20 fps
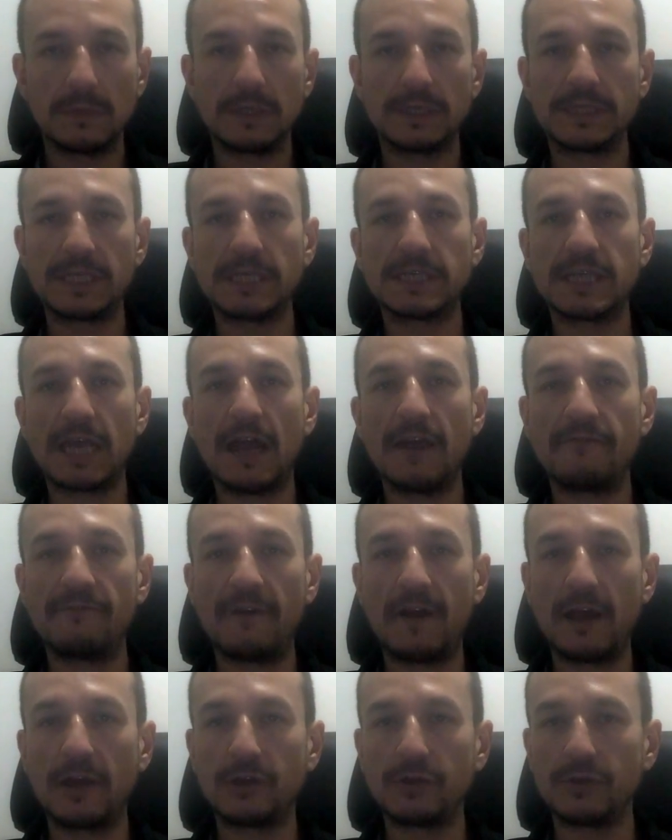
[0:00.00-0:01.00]
He says high
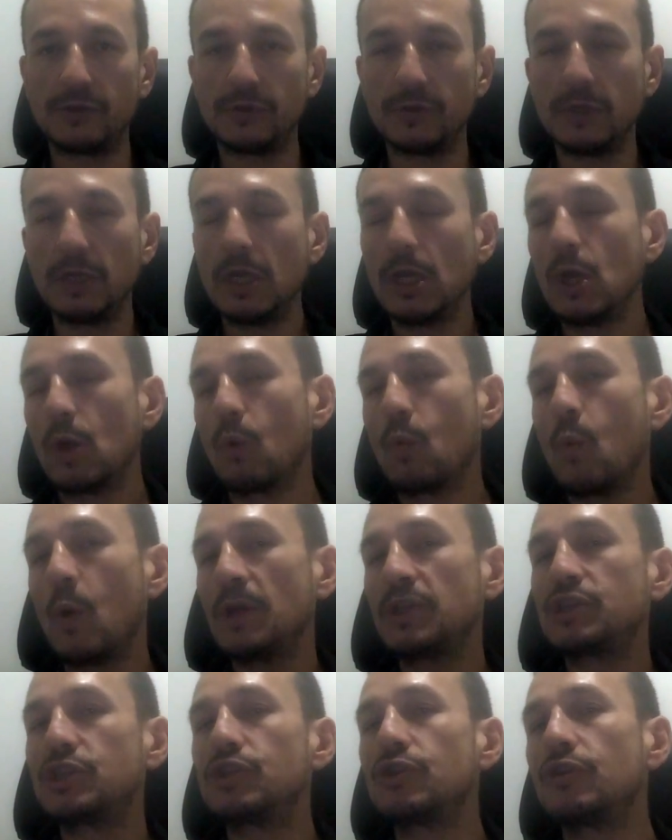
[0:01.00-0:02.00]
five to you.
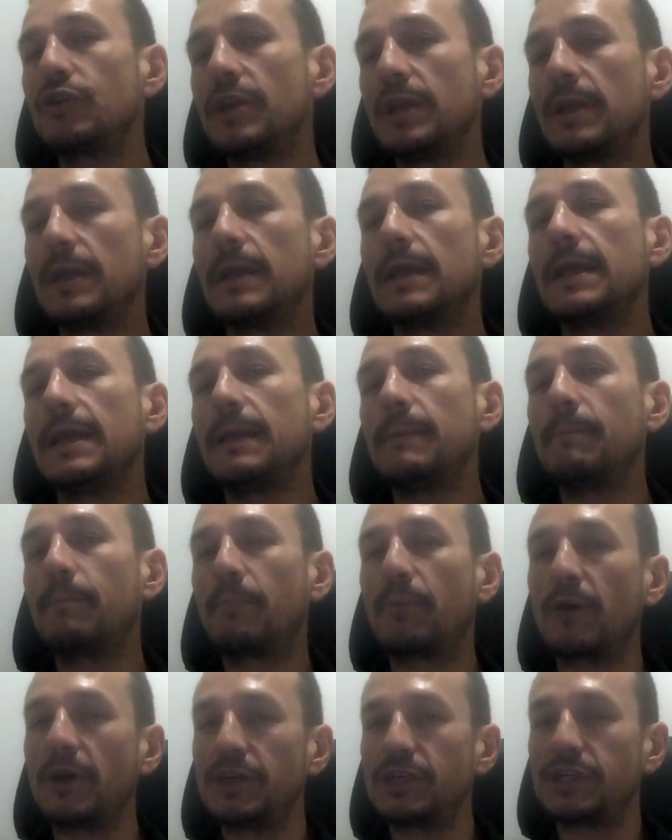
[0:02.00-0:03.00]
What's your
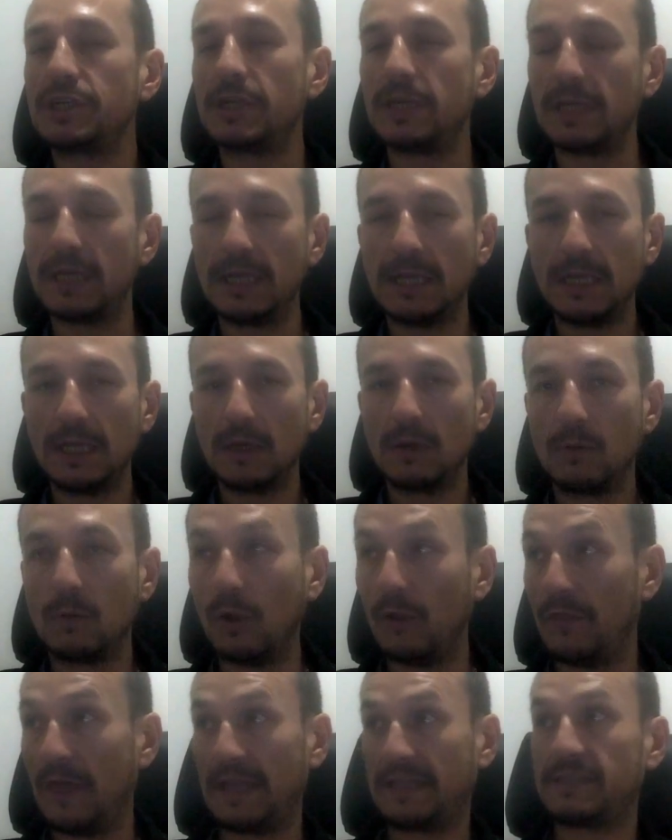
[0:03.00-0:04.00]
impression?
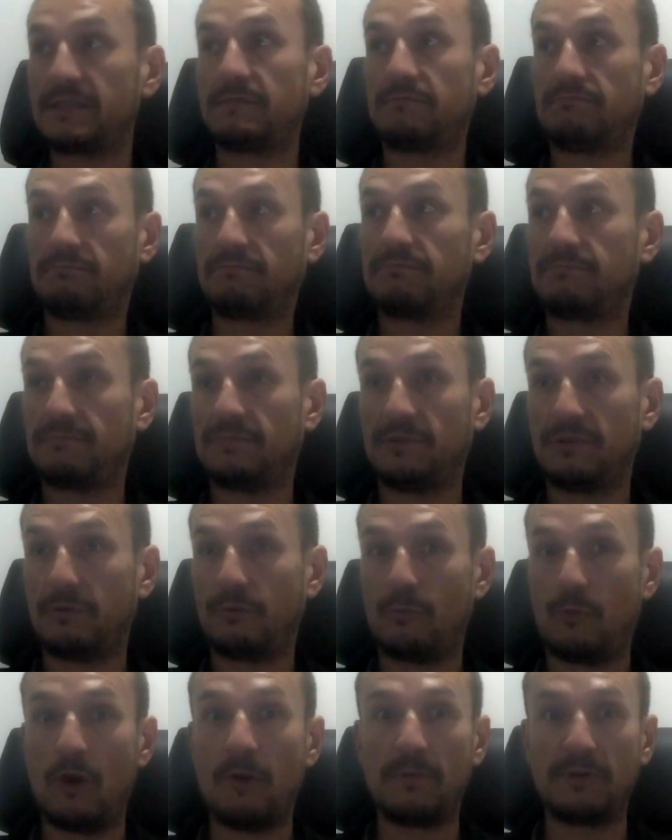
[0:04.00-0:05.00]
Well, that's
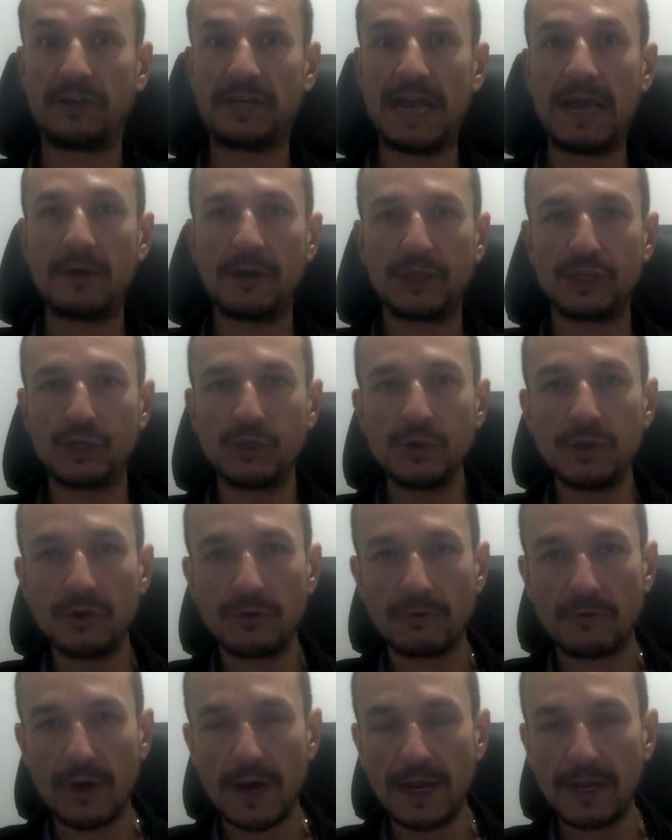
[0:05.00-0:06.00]
Robert Downey Junior,
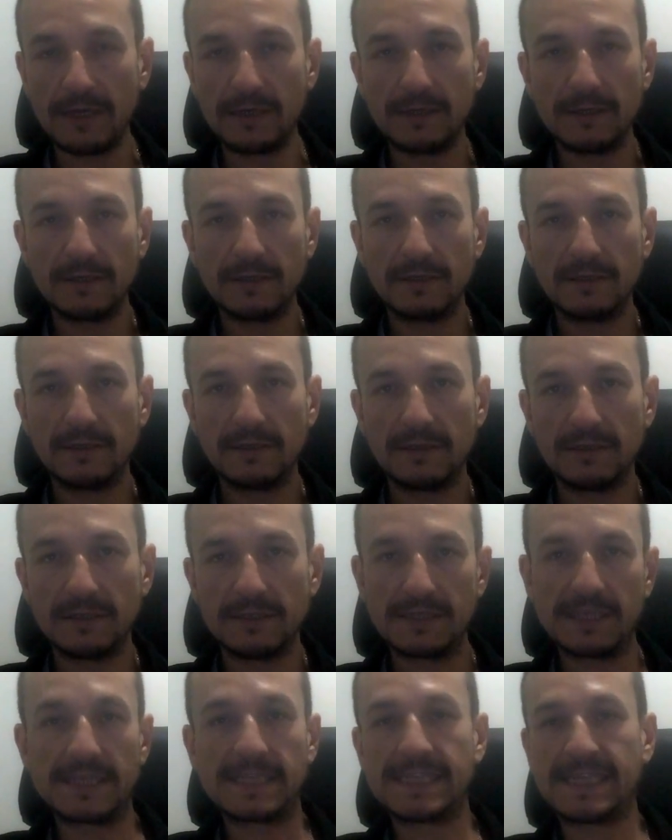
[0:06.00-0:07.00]
right?
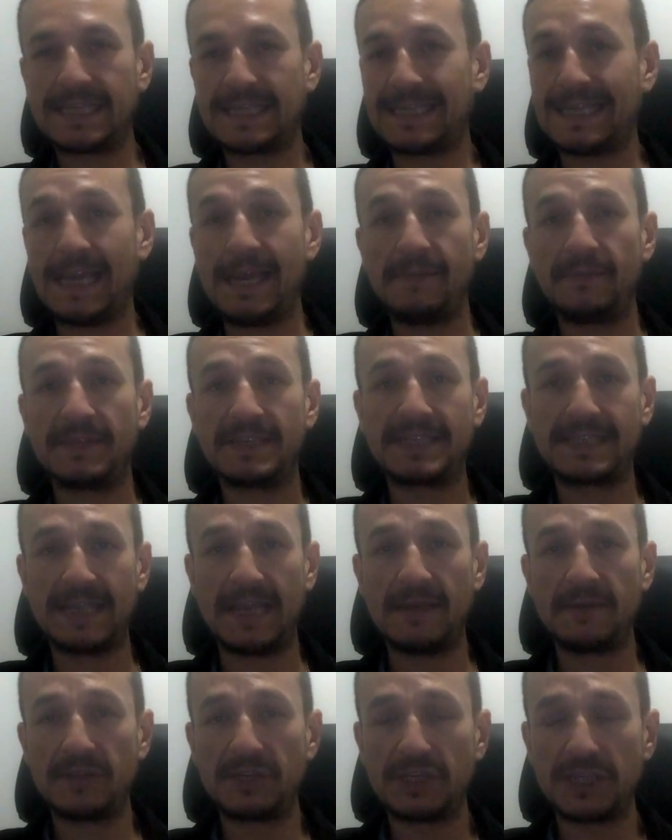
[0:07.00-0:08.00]
It's the same, the
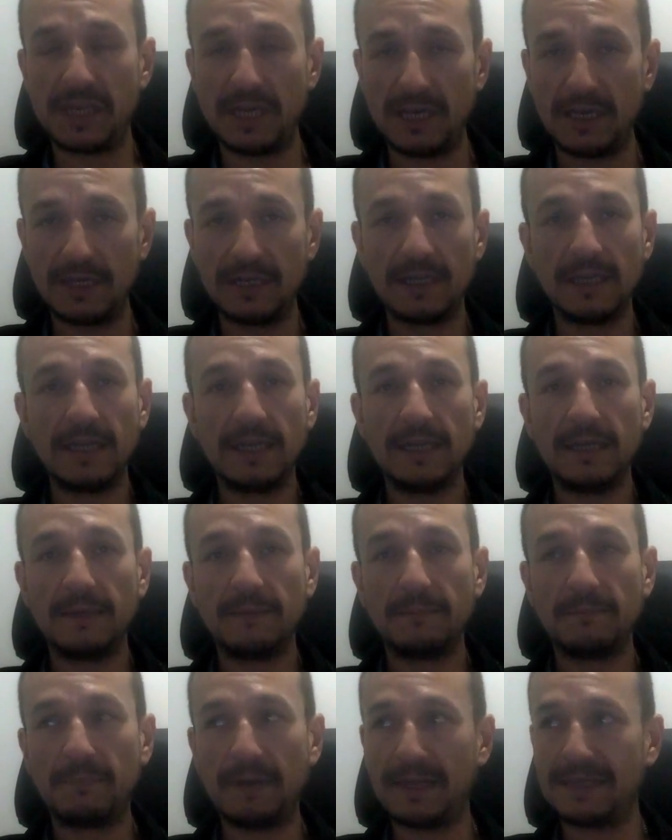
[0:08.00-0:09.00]
same shit,
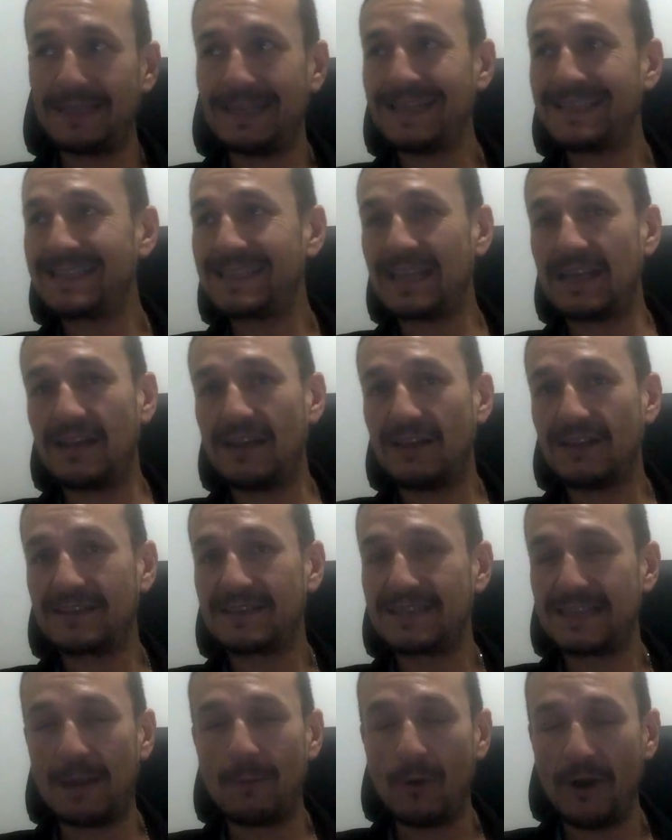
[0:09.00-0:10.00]
but it's
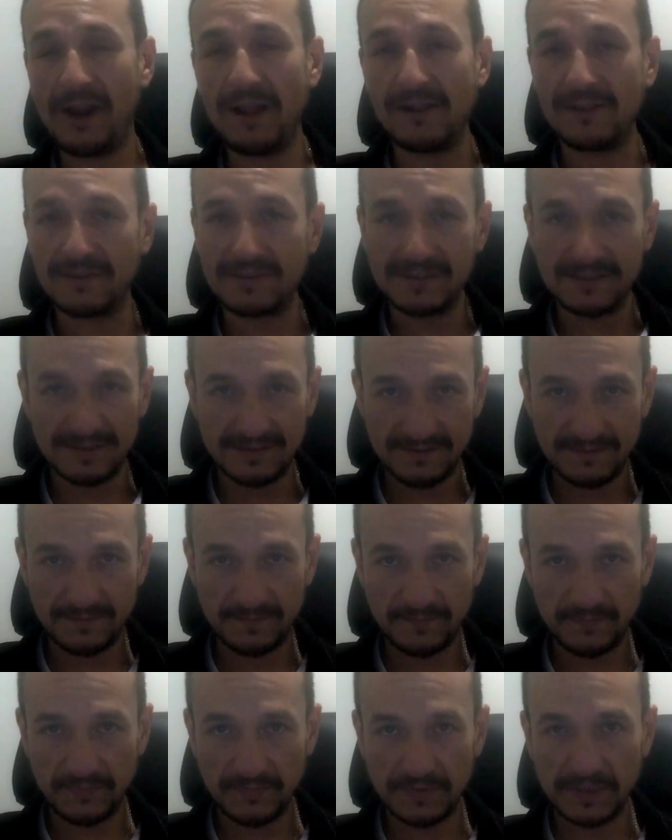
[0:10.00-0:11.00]
someone else.
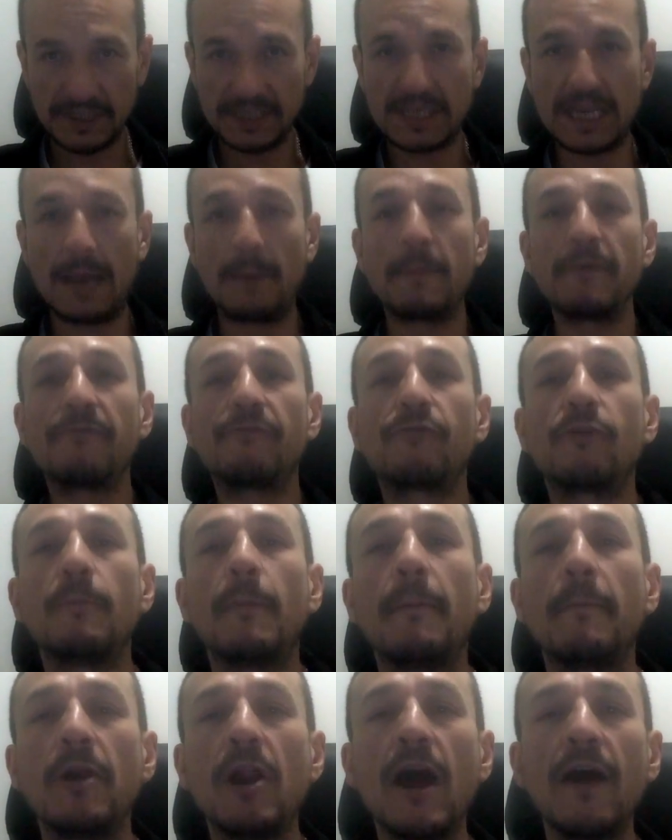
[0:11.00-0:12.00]
It's coming
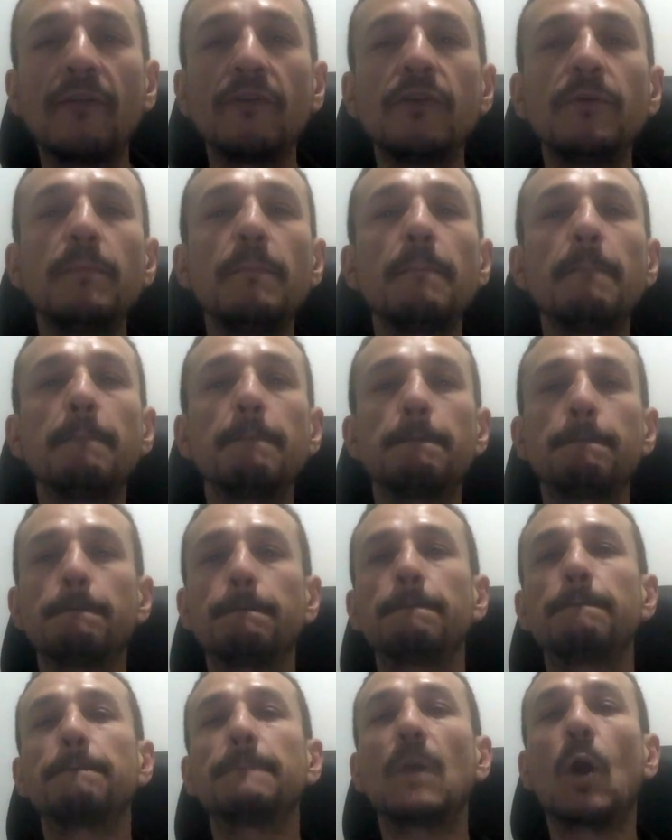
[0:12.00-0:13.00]
from another
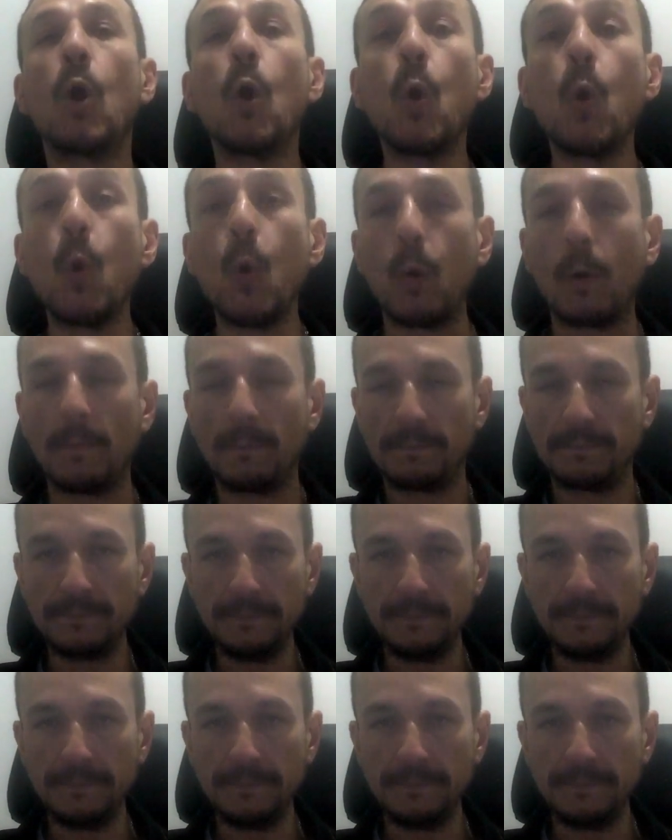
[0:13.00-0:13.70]
who.